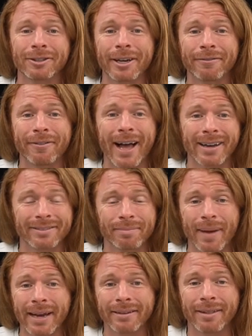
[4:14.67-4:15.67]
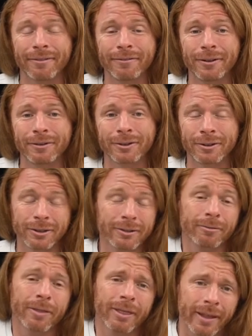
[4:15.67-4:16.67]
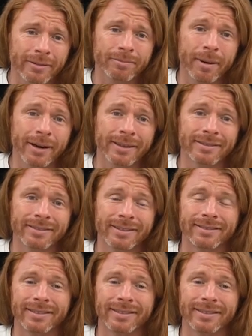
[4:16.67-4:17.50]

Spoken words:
J. Fox in Back to the Future, just with less Parkinson's